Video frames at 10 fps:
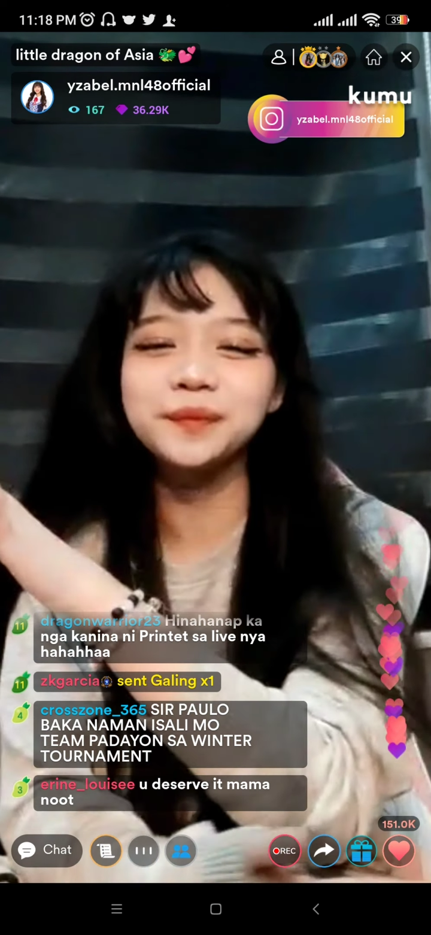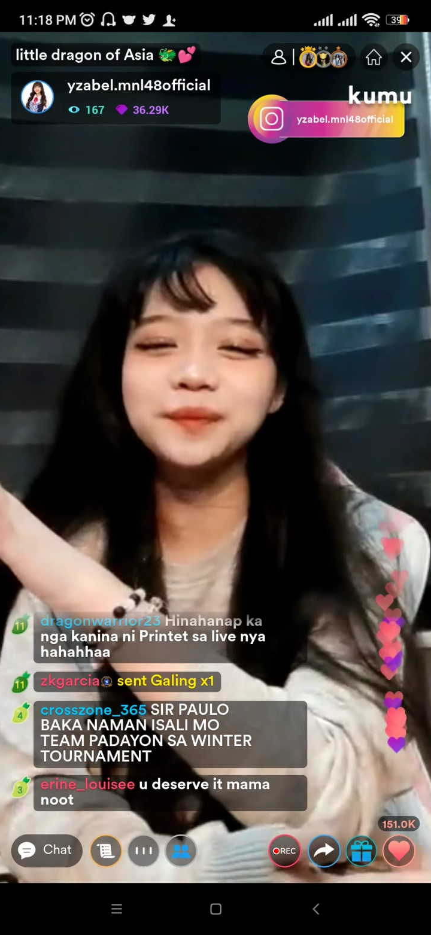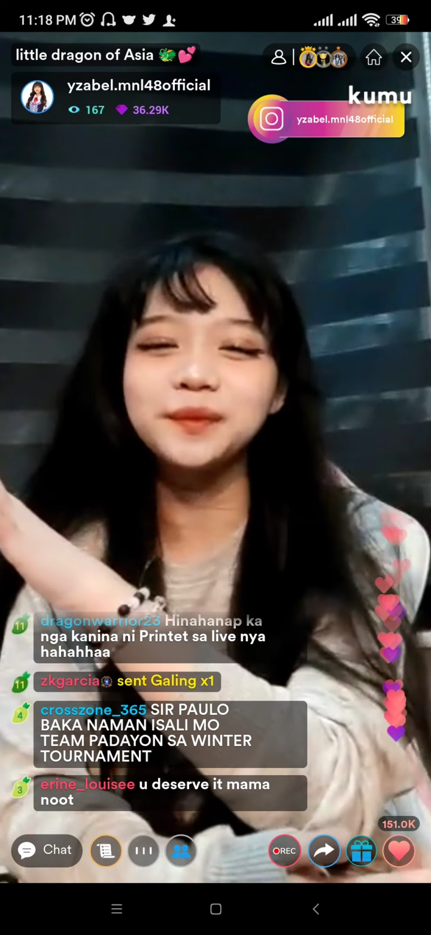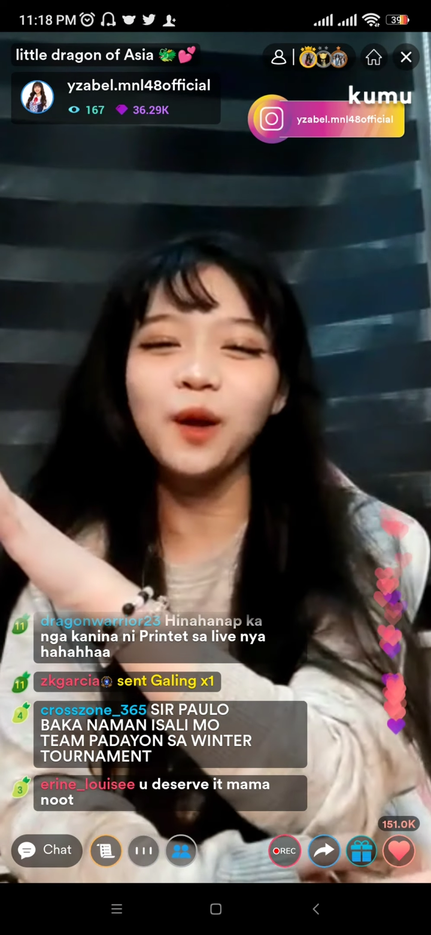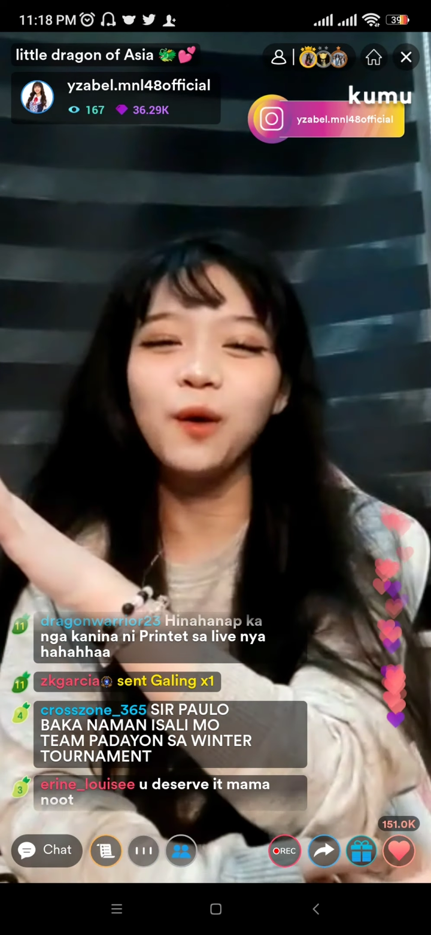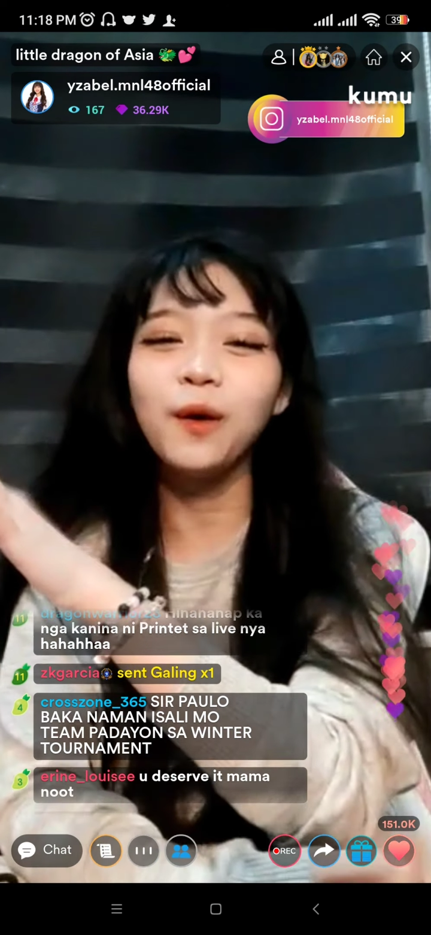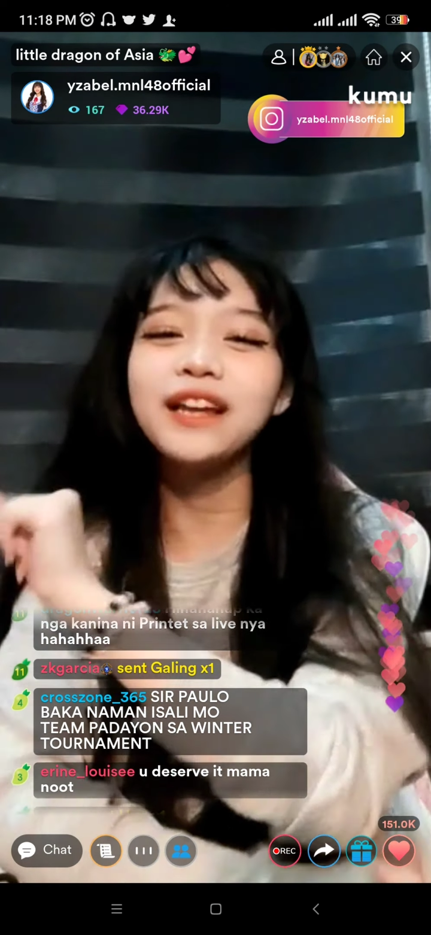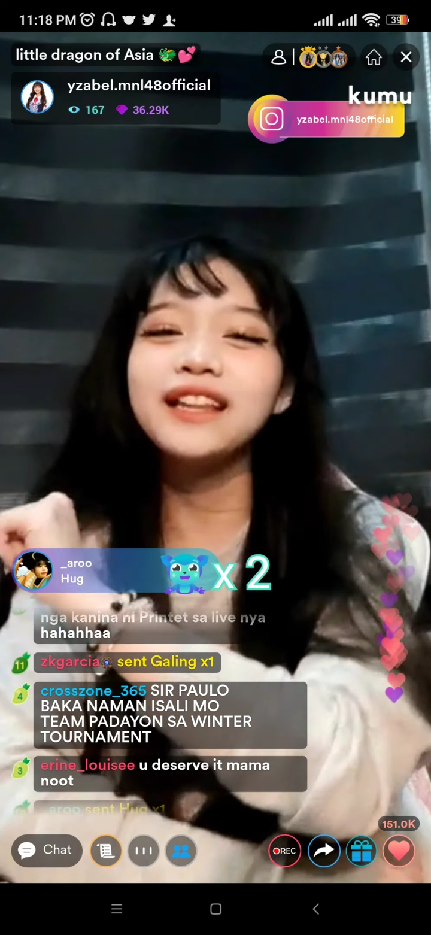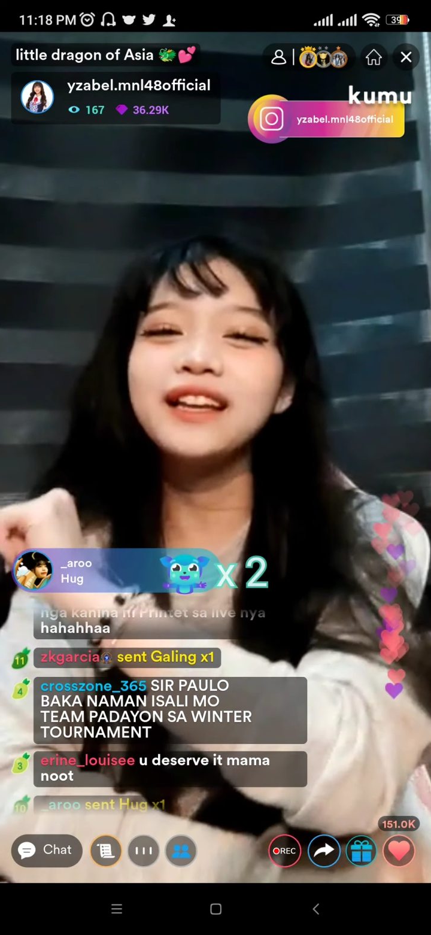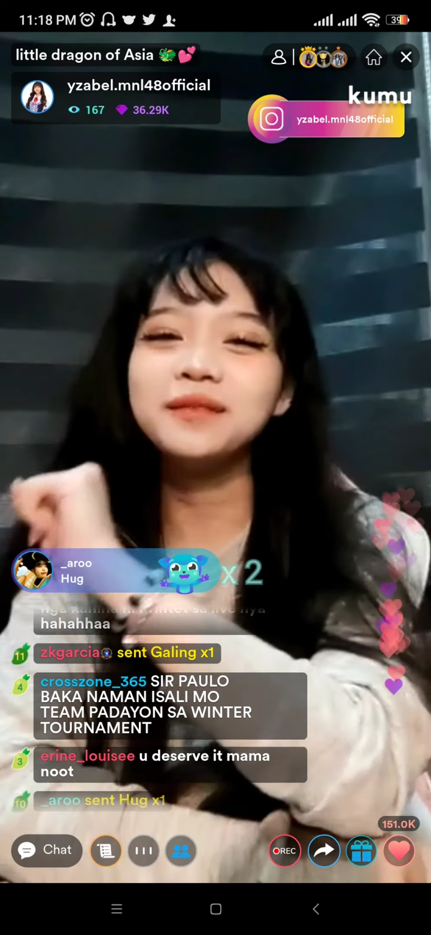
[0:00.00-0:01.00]
okay
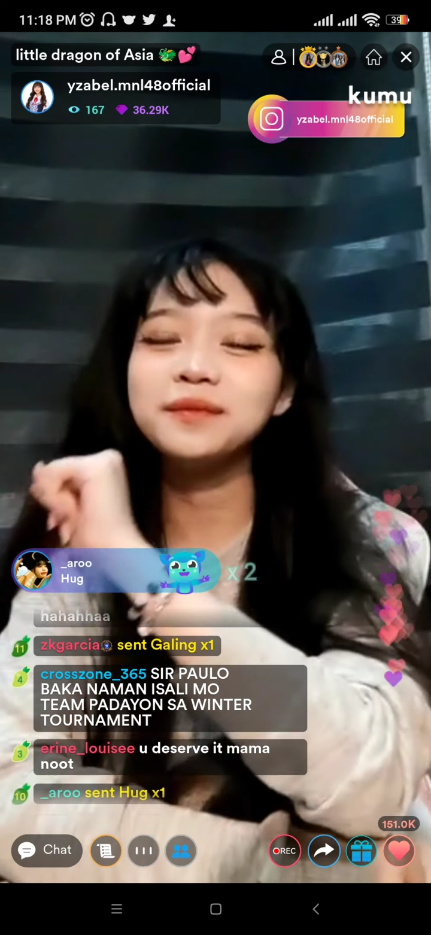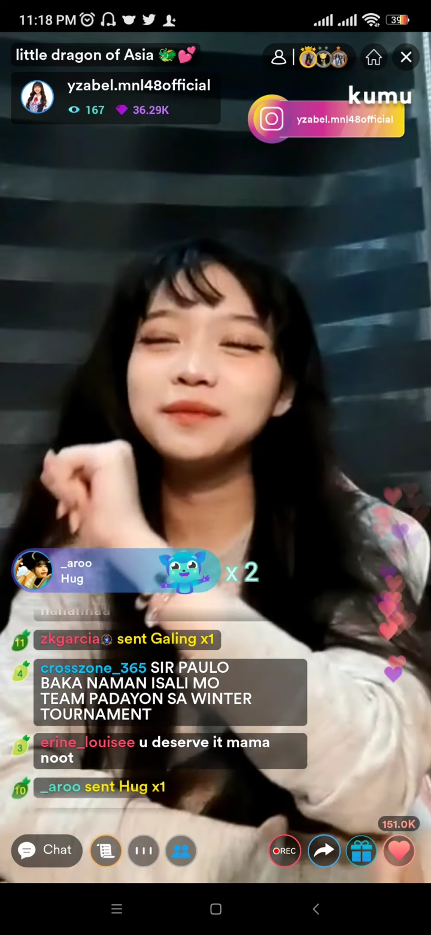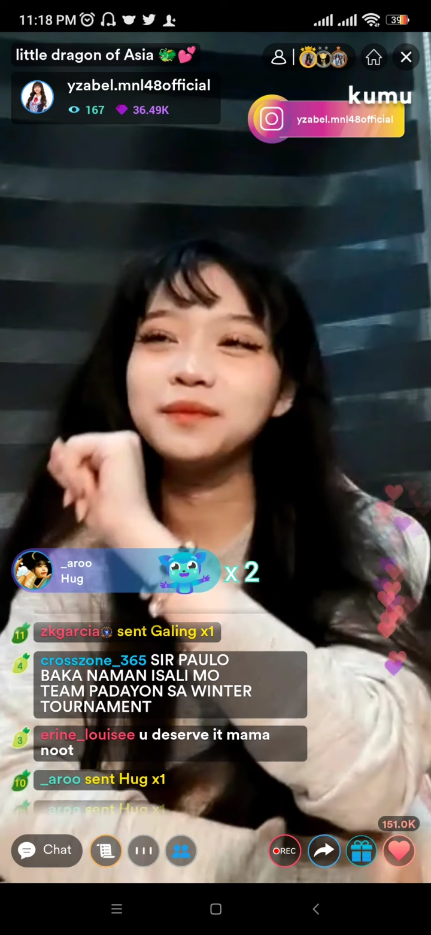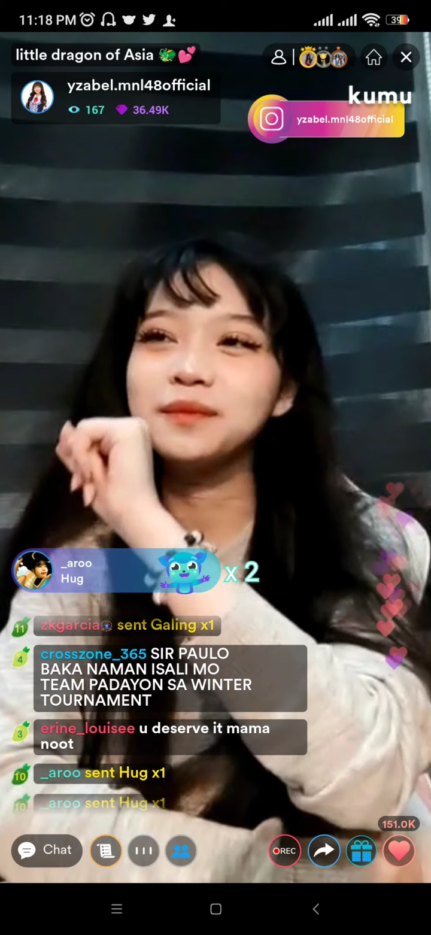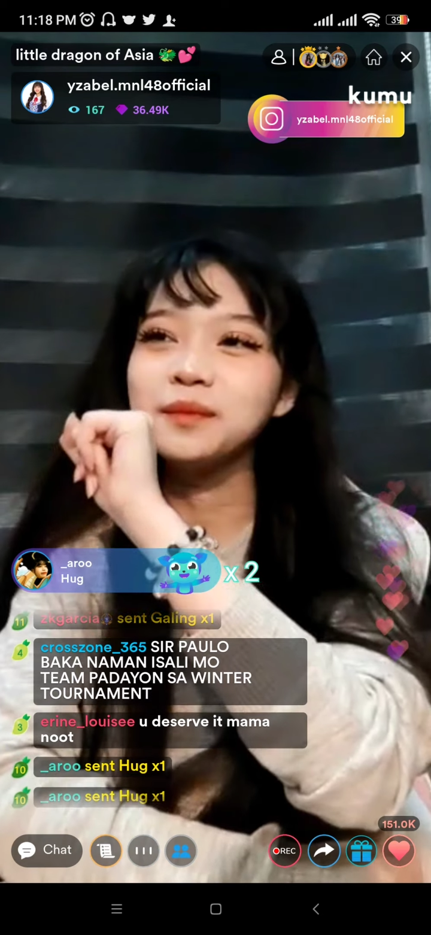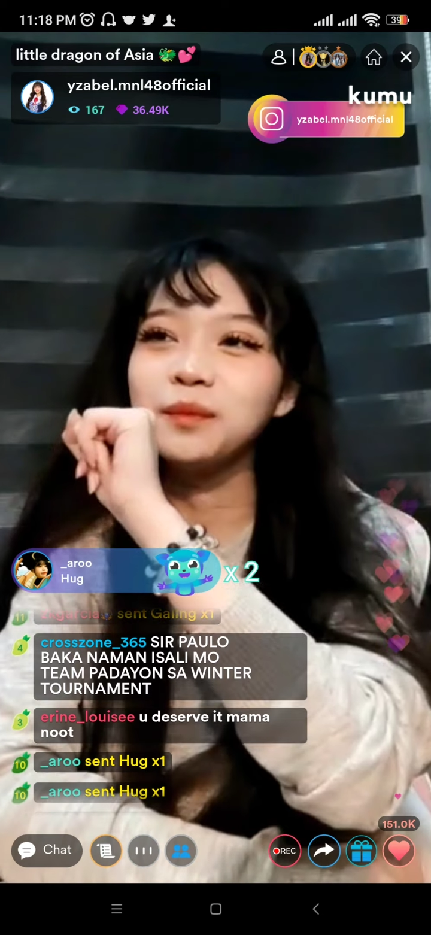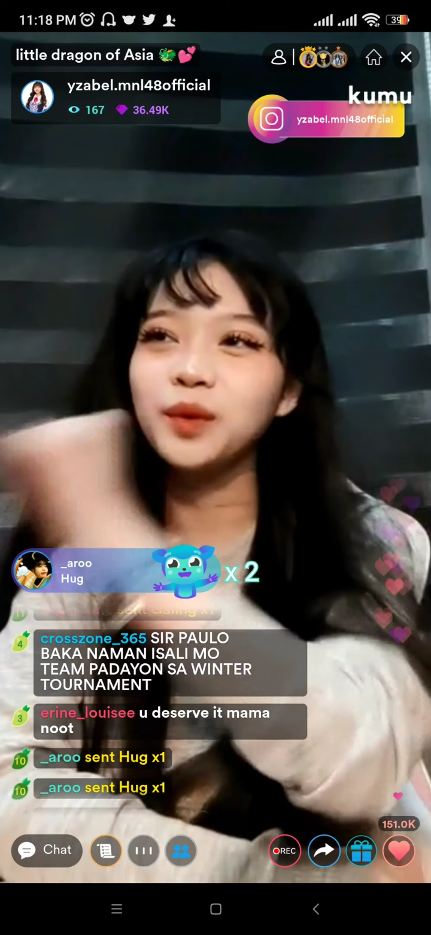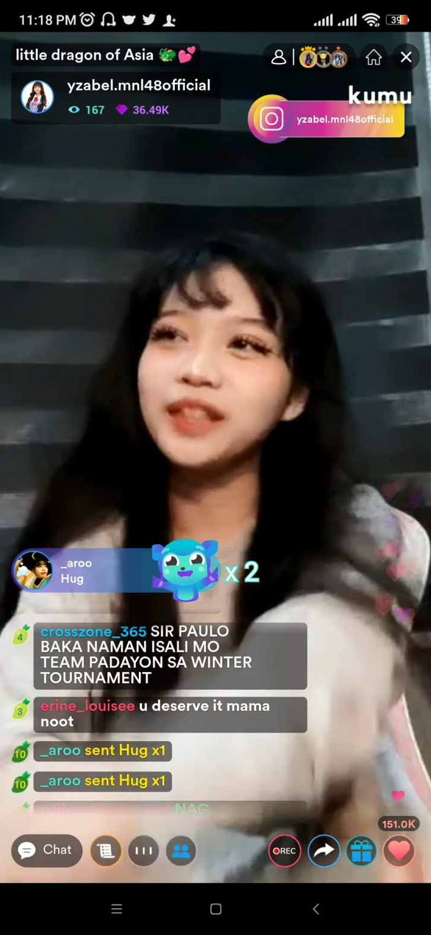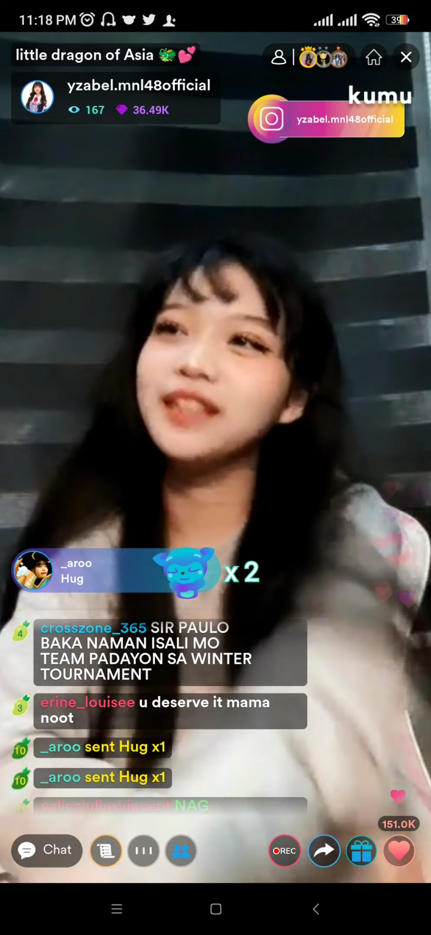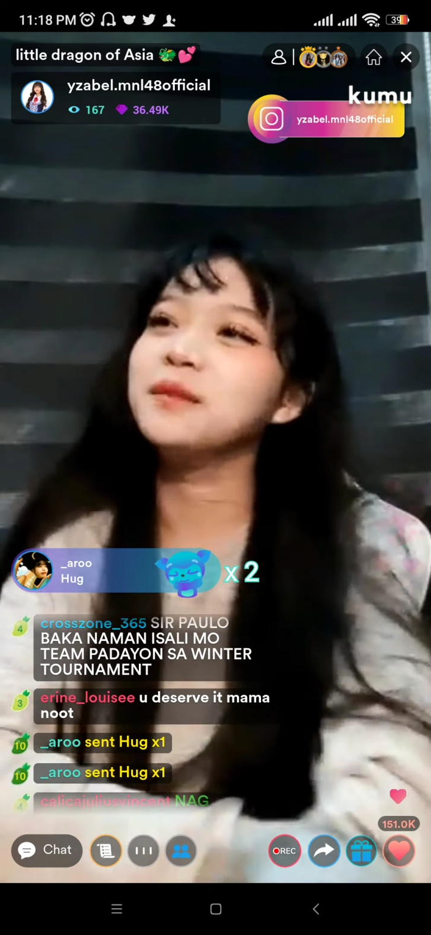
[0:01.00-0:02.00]
na.
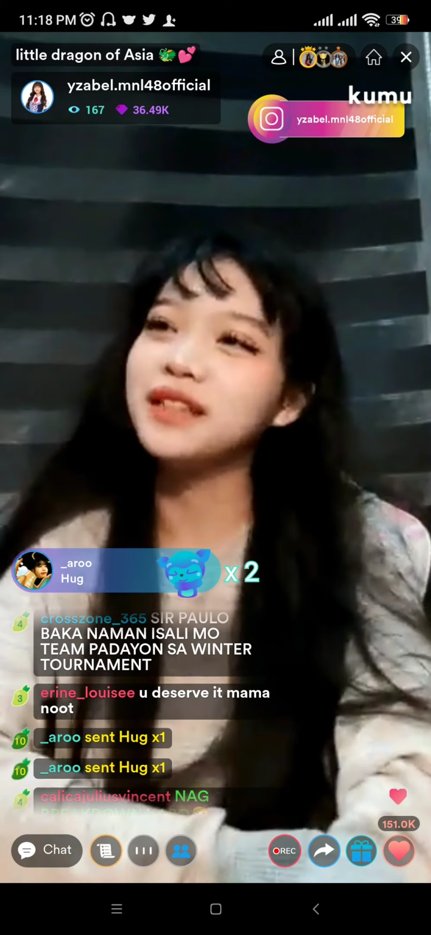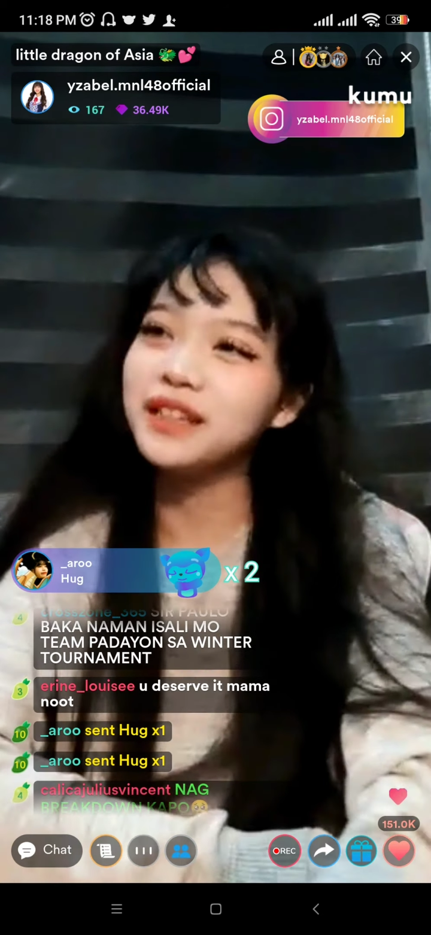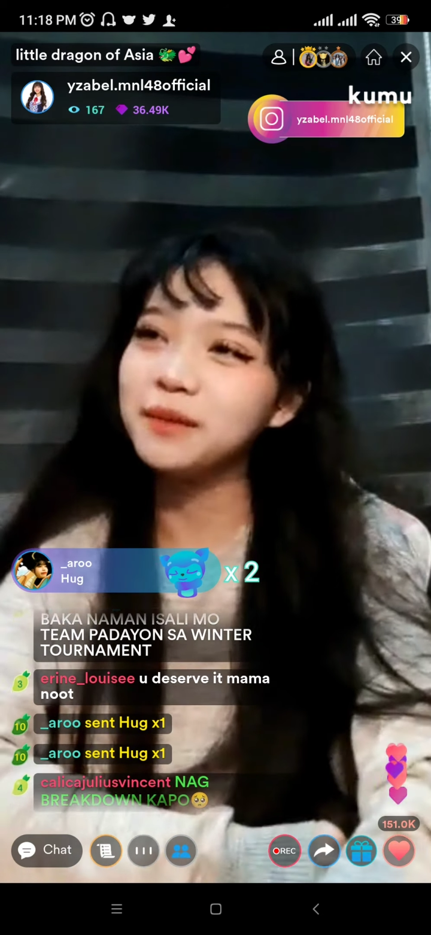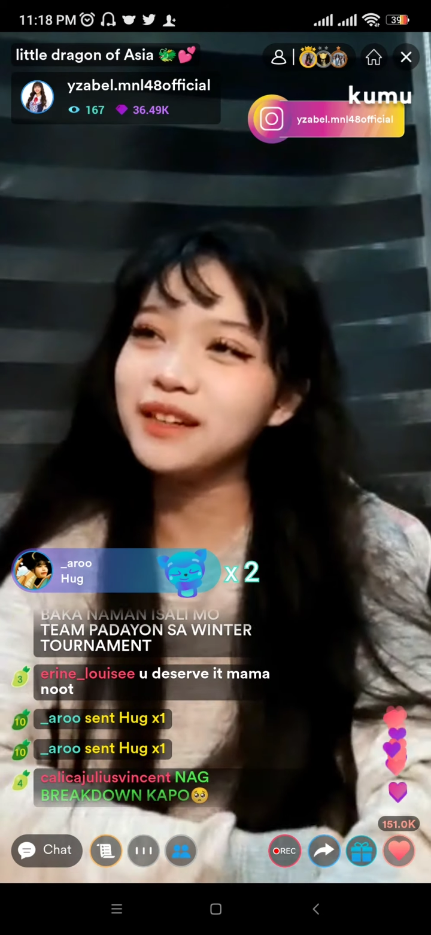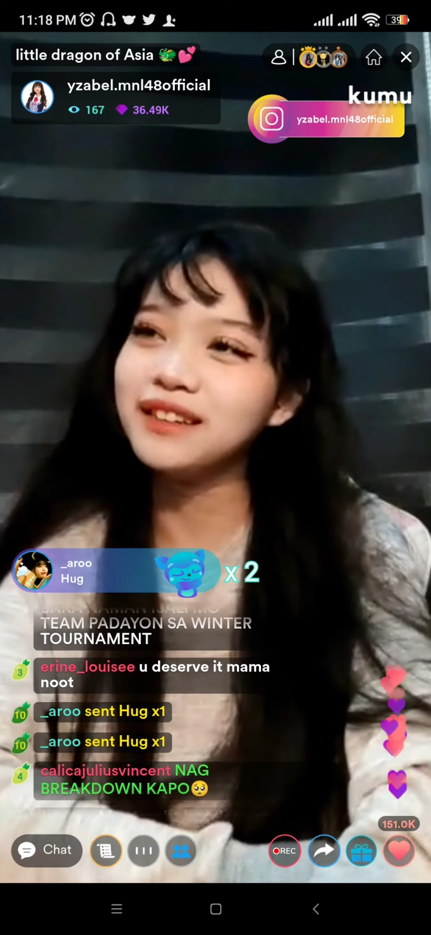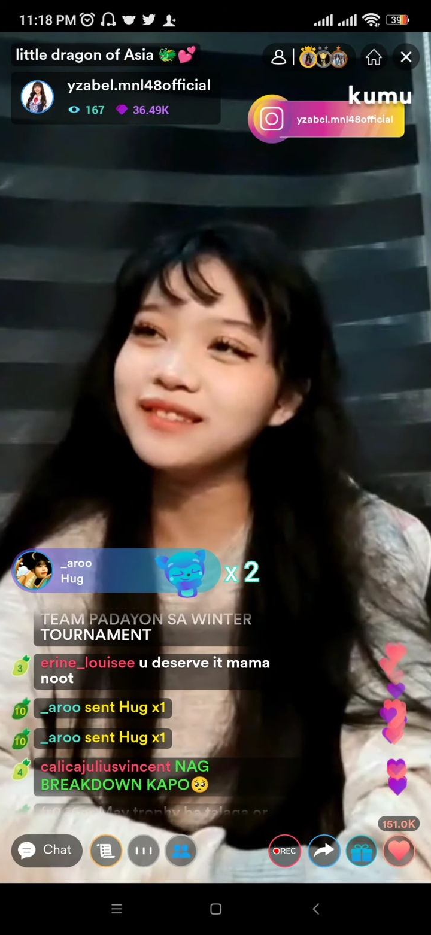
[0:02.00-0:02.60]
Pwede na magyabang.